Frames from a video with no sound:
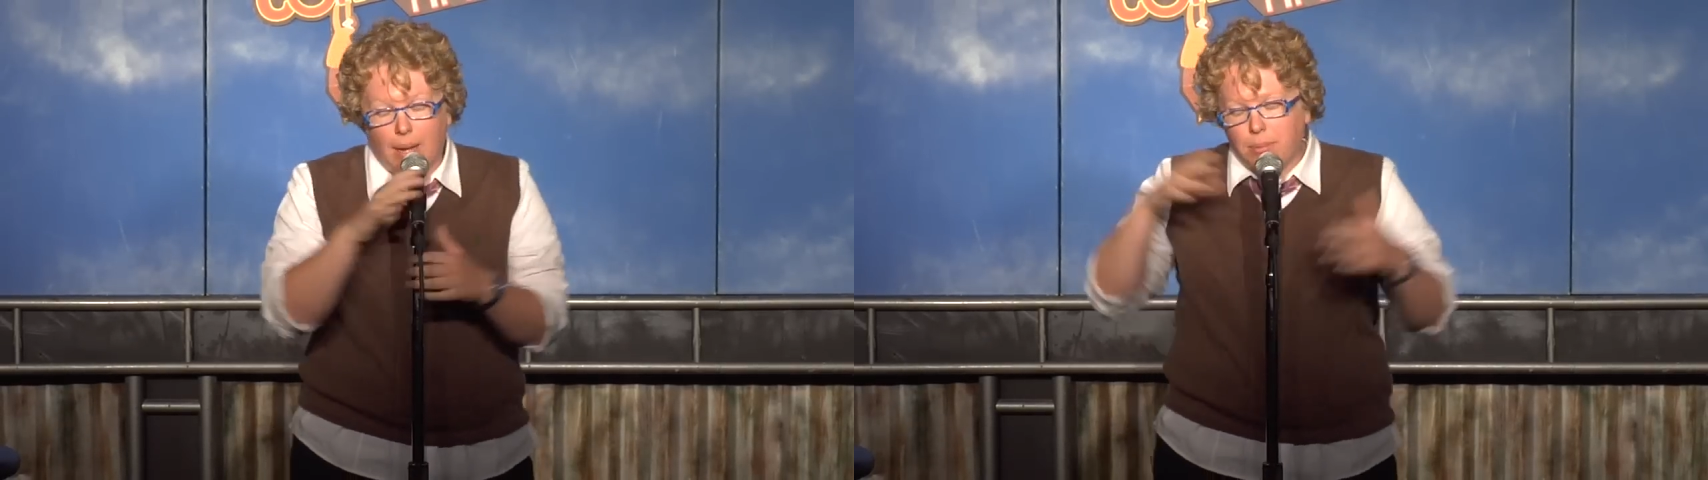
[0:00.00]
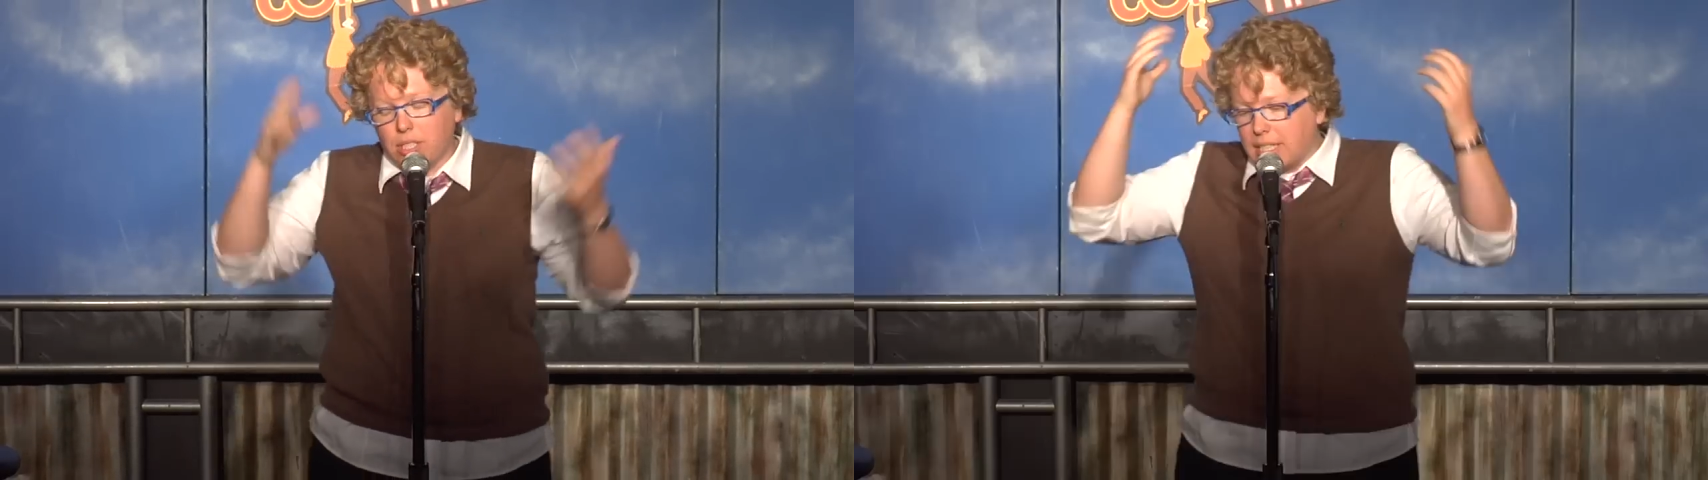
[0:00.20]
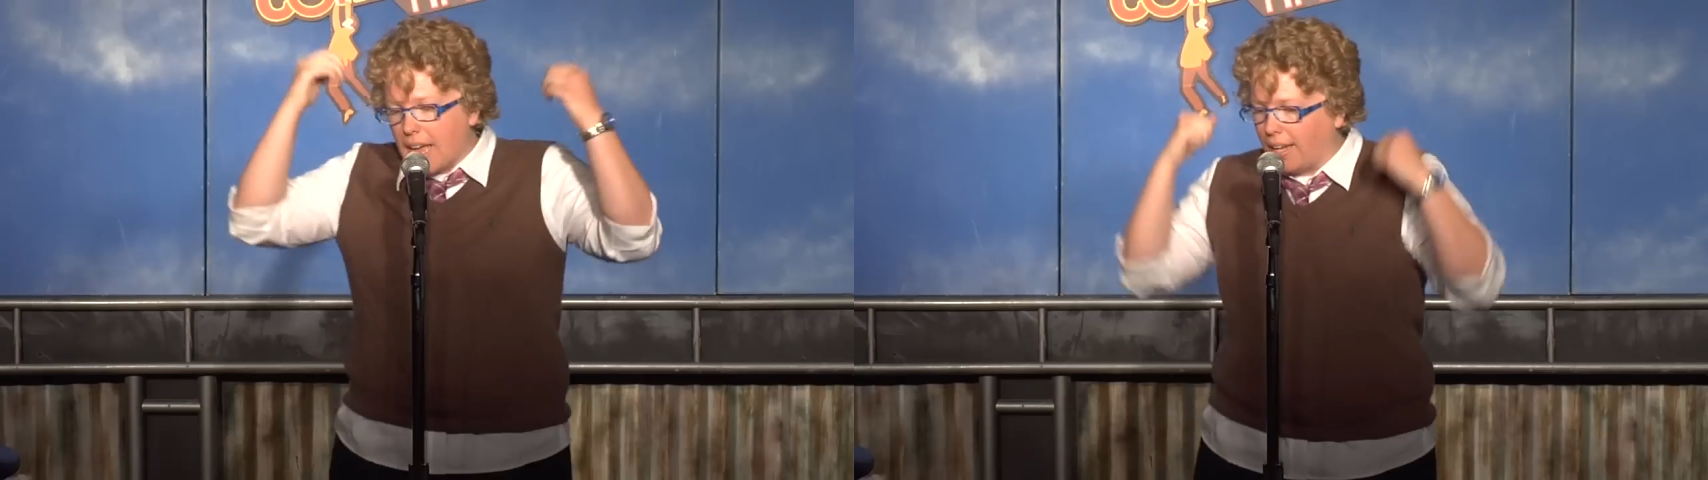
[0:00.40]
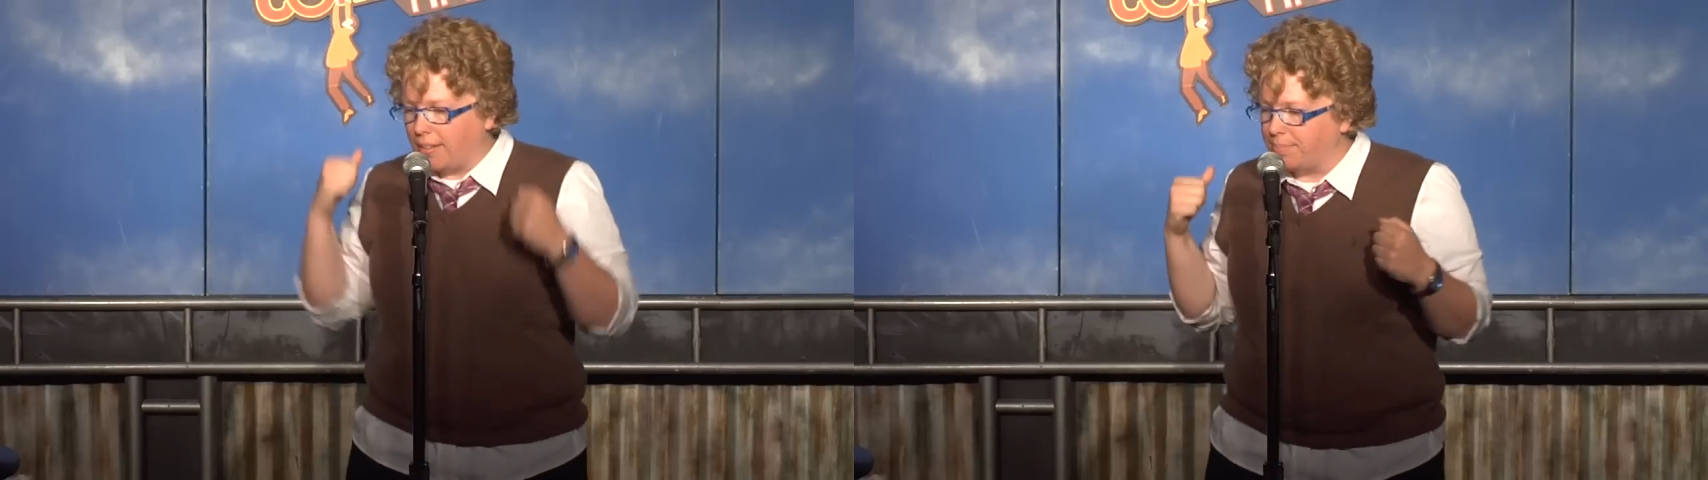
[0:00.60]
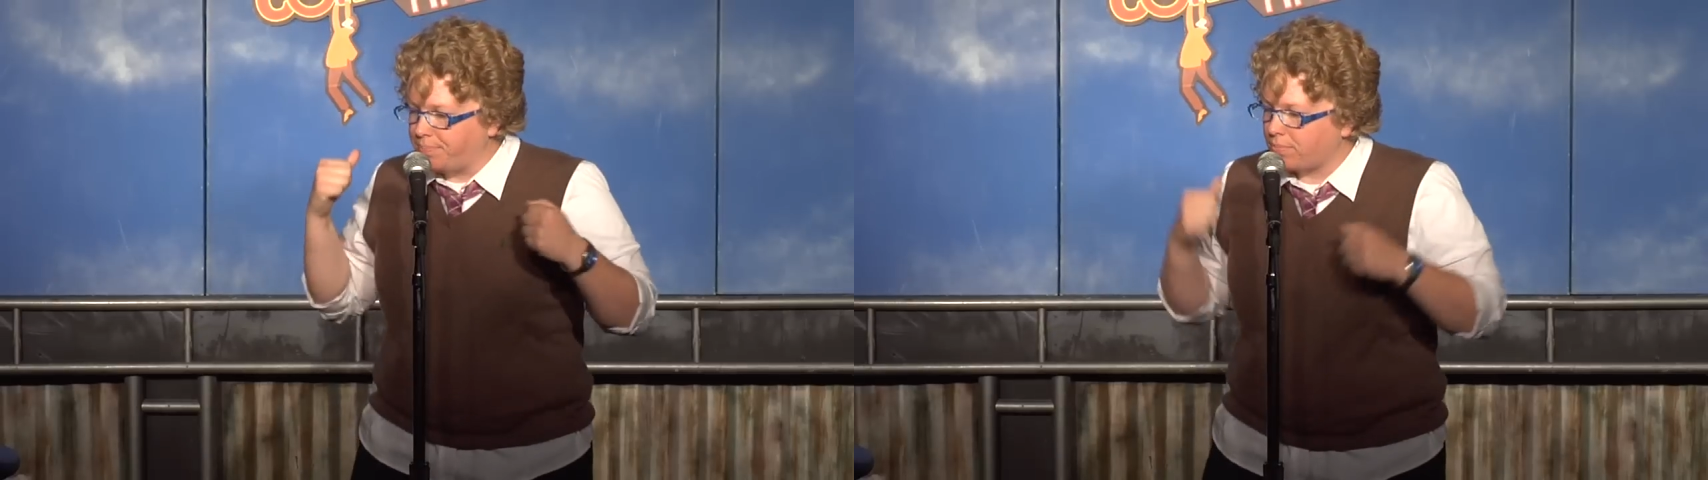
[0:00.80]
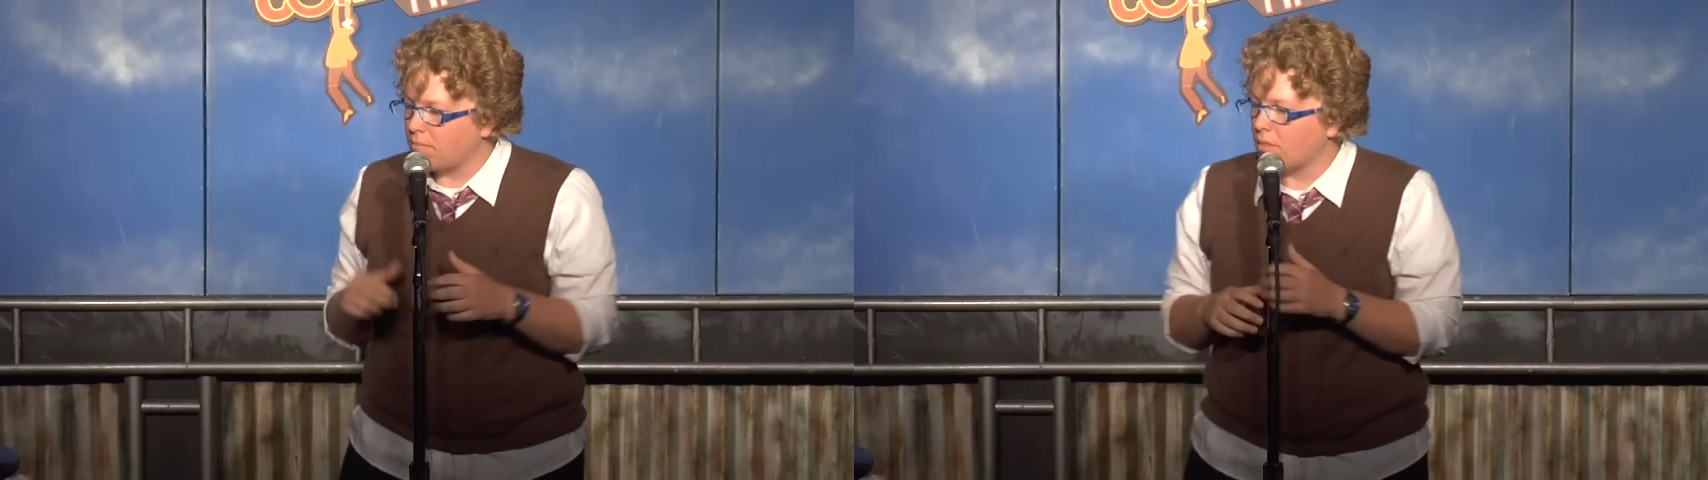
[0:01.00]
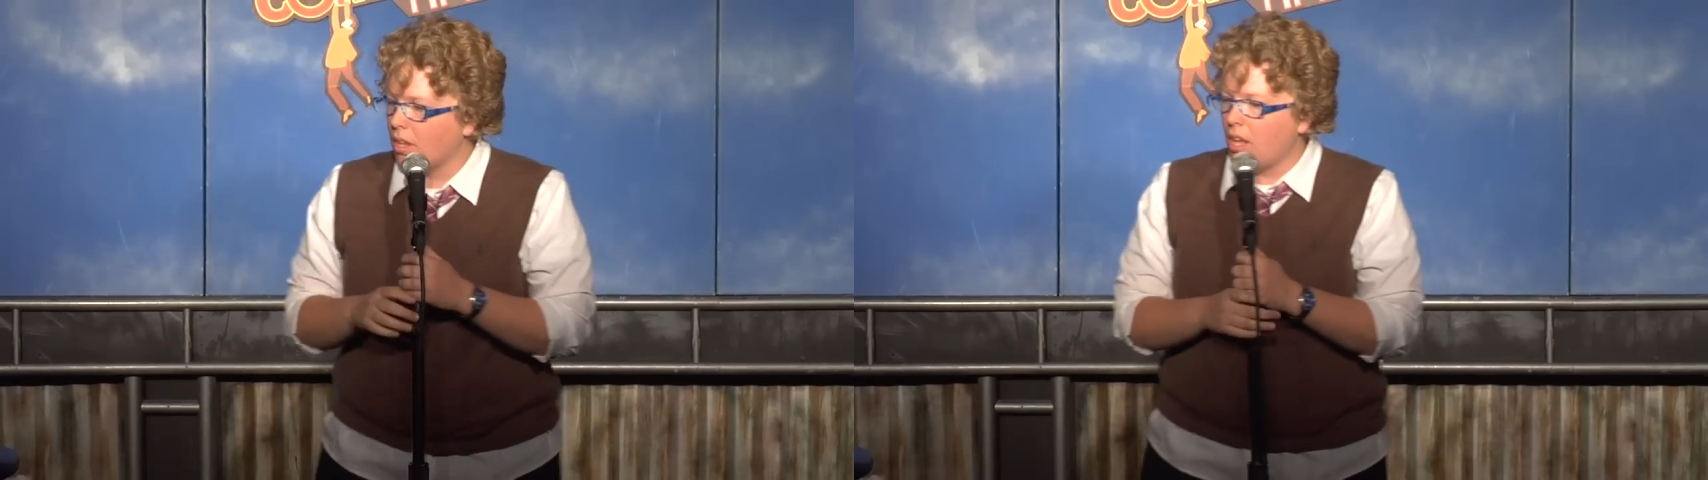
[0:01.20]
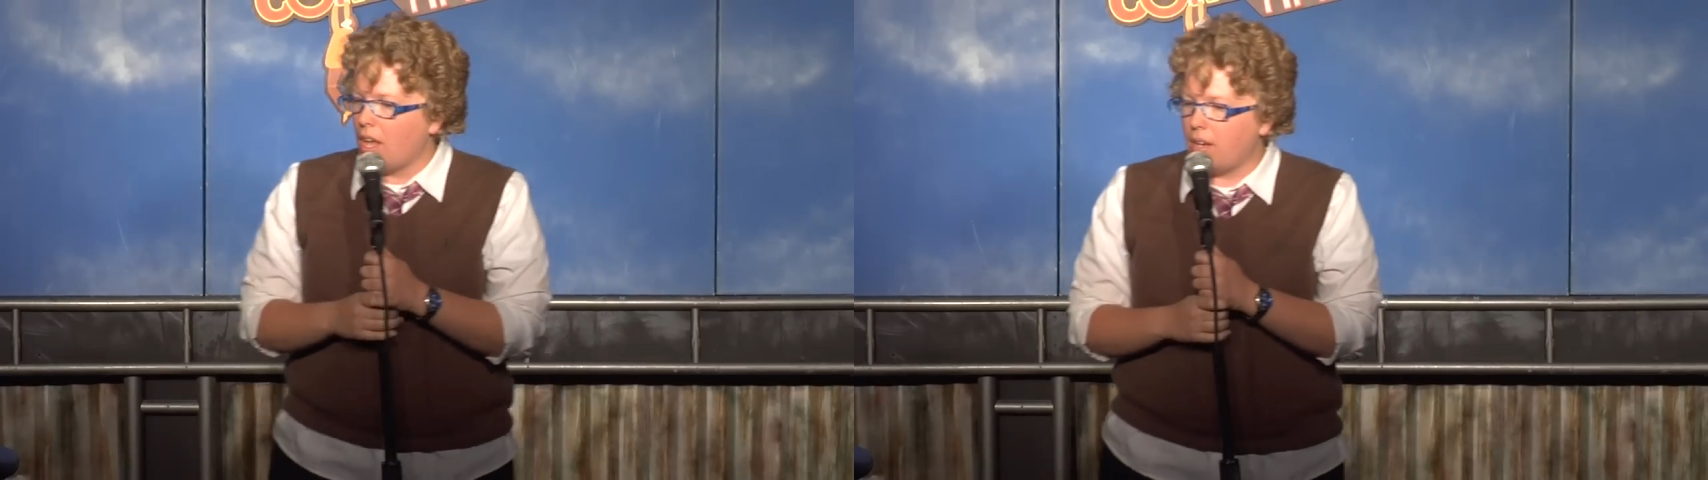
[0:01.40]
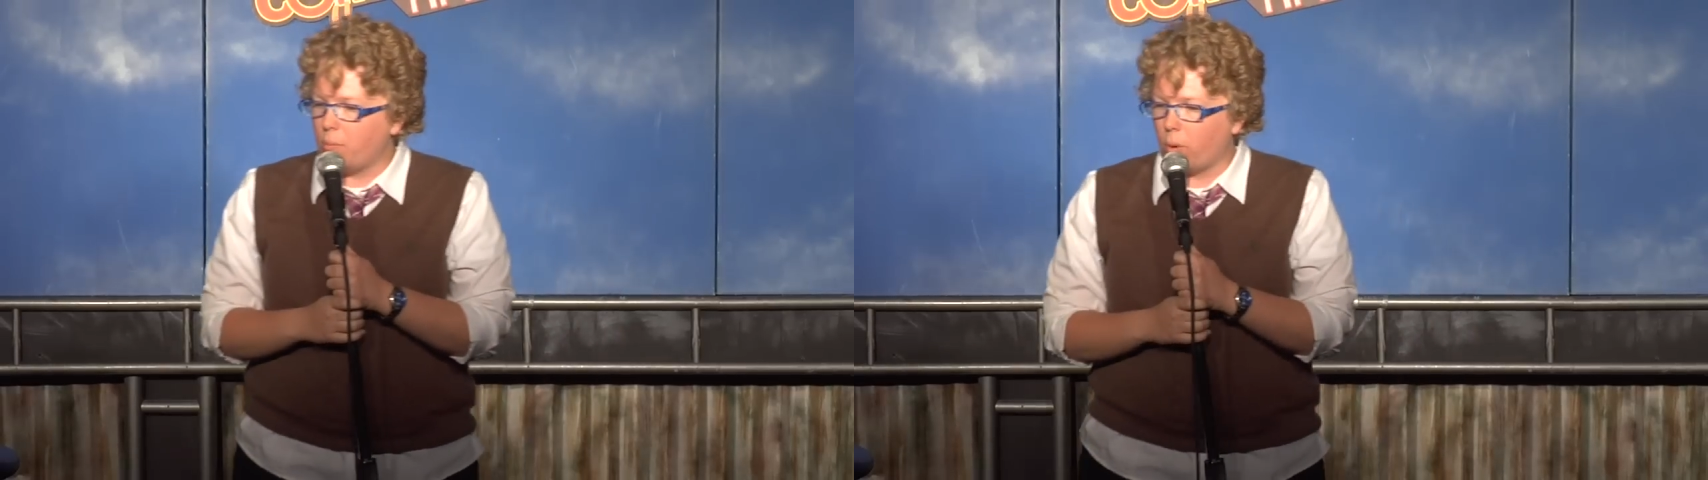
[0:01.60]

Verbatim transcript: I'm just saying, it'd